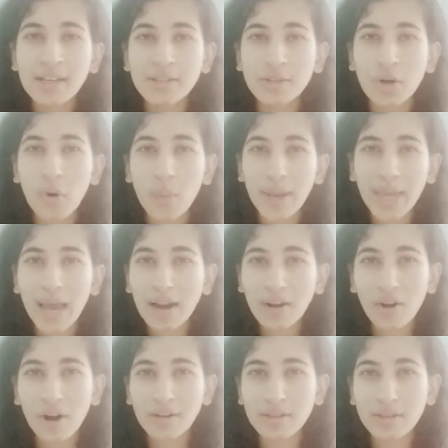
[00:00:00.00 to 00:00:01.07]
So we are
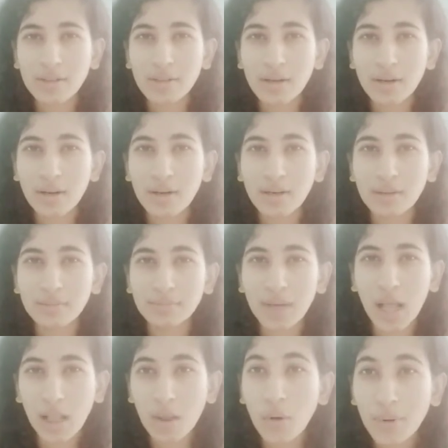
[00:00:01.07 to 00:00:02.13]
not uh,
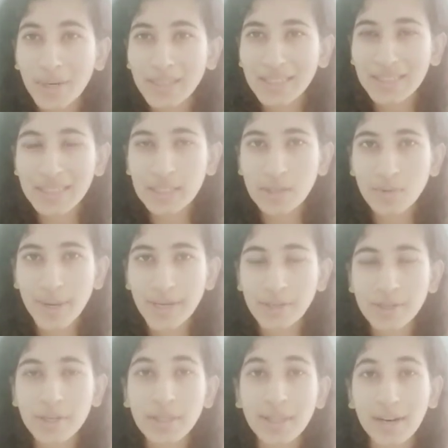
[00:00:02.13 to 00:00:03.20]
alone in this
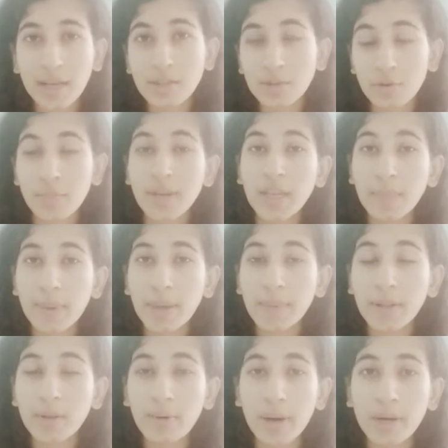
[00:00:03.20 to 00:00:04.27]
situation. There are so many
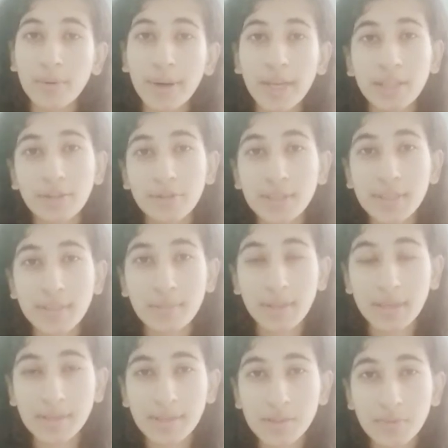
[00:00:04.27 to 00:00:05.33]
people who are going through the
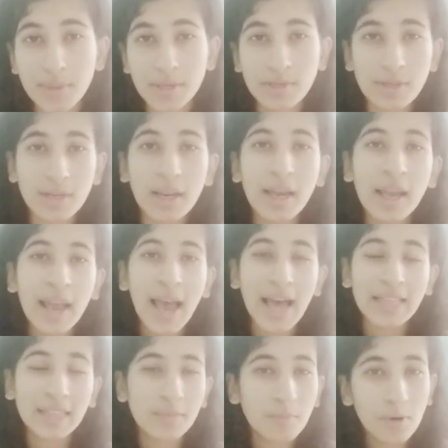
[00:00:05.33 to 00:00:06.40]
similar situation.
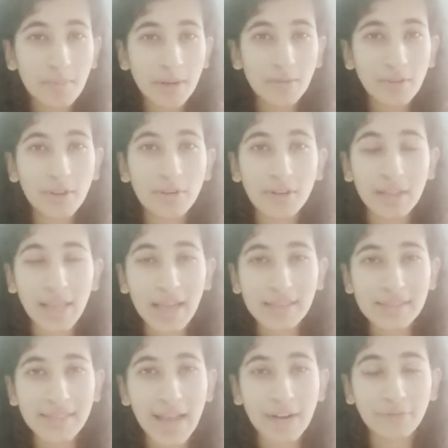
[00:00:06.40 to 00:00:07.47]
And the moment we
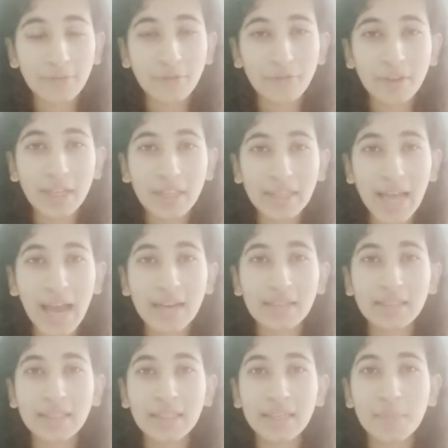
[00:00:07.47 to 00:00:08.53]
realize that, we feel
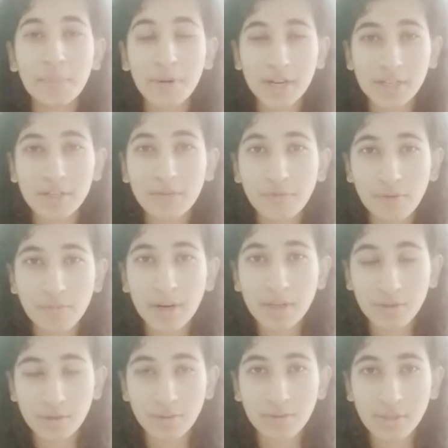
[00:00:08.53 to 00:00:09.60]
that the pressure from our
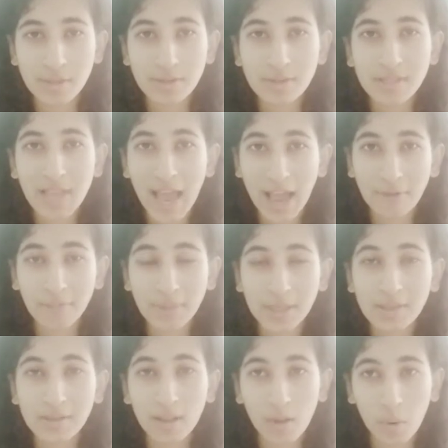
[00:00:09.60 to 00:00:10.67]
shoulders have
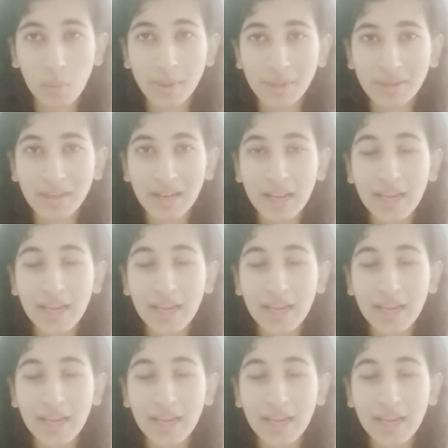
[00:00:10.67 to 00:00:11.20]
been lowered.